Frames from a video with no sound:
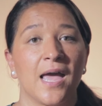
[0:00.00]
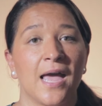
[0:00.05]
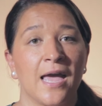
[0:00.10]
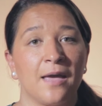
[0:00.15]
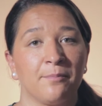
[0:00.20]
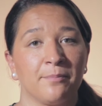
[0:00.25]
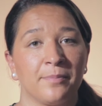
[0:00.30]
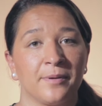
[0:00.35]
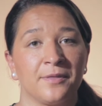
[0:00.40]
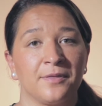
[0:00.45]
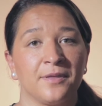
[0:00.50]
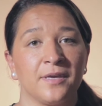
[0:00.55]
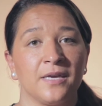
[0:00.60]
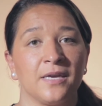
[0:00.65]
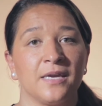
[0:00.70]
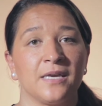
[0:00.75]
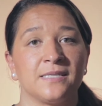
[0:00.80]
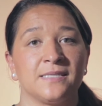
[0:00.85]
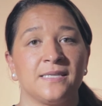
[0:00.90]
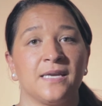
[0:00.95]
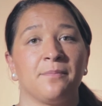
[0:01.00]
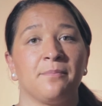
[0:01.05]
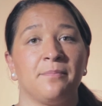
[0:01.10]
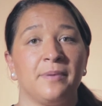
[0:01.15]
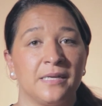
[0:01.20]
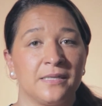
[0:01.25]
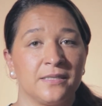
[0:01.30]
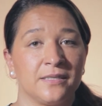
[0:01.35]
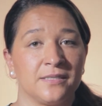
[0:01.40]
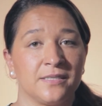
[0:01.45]
Empathy is the
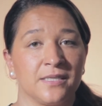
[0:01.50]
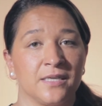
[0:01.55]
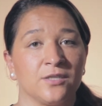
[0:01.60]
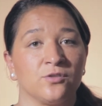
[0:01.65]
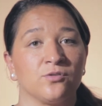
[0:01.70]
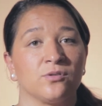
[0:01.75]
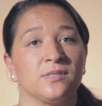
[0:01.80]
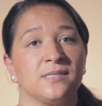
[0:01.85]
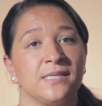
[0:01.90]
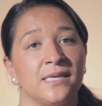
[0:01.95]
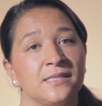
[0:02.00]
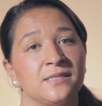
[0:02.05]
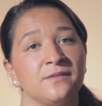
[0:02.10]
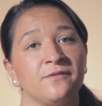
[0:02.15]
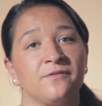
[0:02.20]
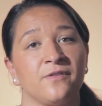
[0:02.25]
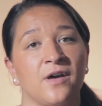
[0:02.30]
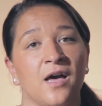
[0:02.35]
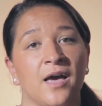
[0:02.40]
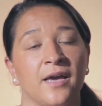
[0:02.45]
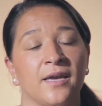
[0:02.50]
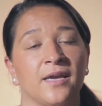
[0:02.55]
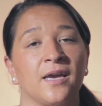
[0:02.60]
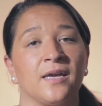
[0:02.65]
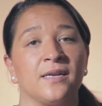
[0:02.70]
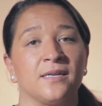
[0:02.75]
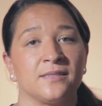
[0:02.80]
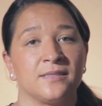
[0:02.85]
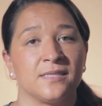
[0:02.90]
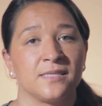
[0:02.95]
ability to identify and
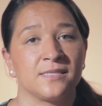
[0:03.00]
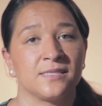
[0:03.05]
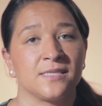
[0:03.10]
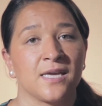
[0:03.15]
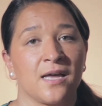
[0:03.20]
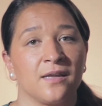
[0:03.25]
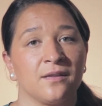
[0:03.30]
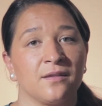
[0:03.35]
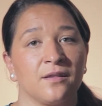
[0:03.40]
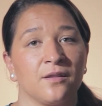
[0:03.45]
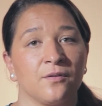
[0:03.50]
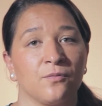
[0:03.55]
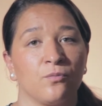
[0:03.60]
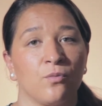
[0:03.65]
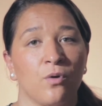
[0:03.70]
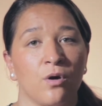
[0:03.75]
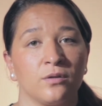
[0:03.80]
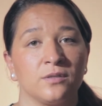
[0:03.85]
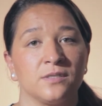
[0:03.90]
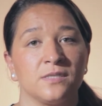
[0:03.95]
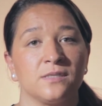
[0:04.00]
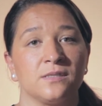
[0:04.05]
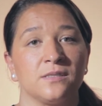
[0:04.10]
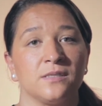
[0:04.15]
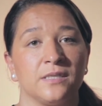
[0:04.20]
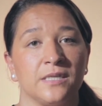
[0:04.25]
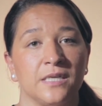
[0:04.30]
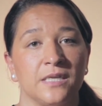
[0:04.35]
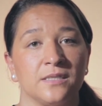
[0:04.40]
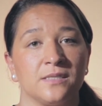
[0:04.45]
understand the wants,
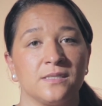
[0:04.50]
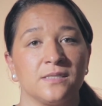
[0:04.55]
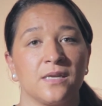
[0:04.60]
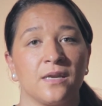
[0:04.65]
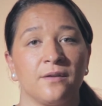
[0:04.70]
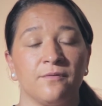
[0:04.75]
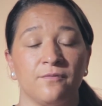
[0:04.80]
needs, and